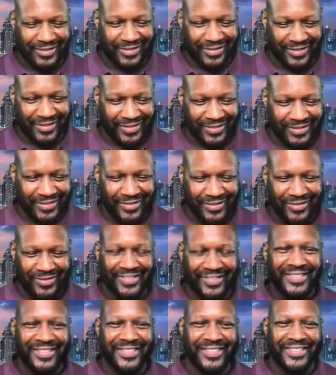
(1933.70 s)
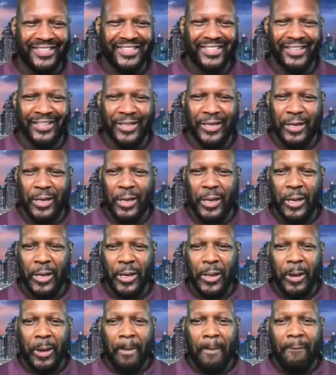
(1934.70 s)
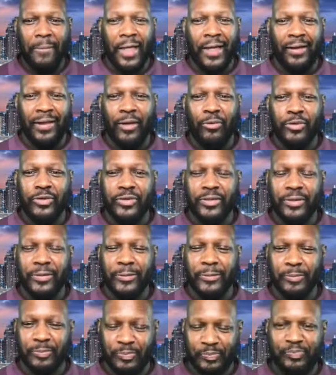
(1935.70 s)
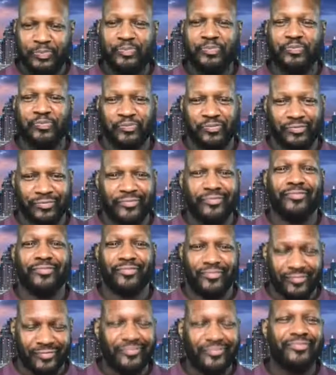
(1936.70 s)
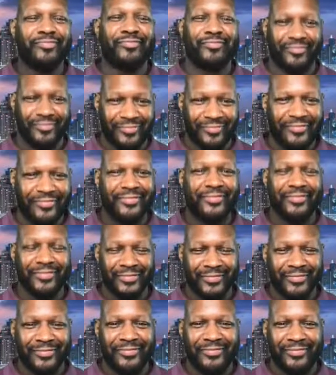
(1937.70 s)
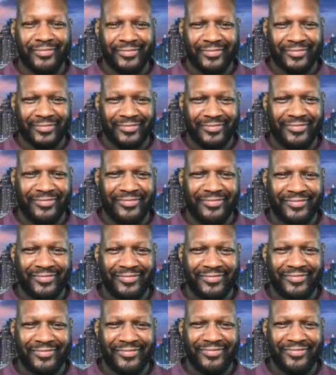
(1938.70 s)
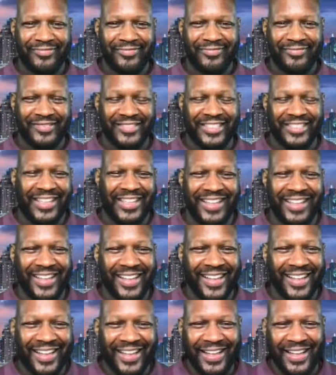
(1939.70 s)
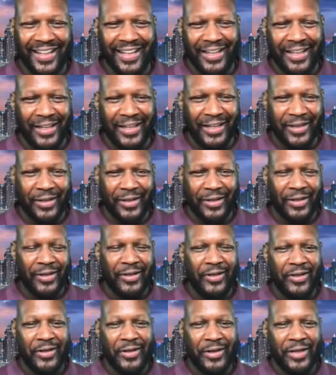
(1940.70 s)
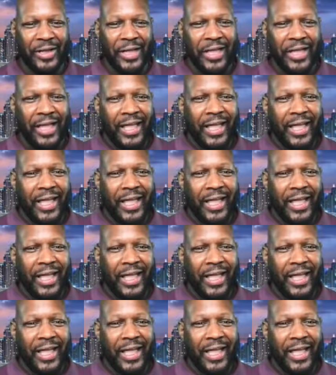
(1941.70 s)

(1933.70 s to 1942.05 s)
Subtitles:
Thank you, thank you. Nah, that's a cool song. Just listen to it right now. I was like, grooving. That's I love that one. That's very cool.